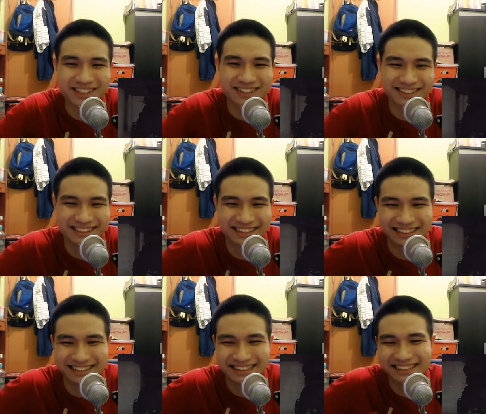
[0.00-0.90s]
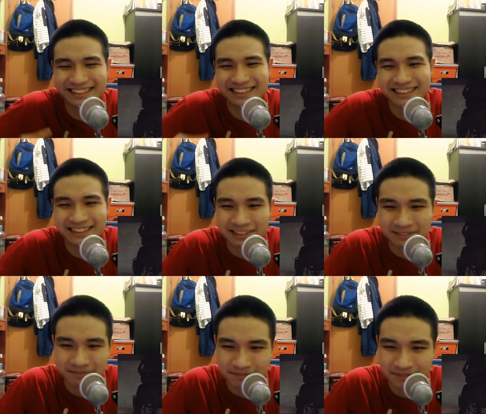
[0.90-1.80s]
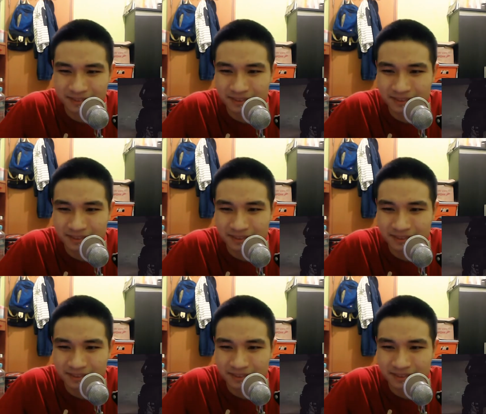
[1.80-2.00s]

(silence)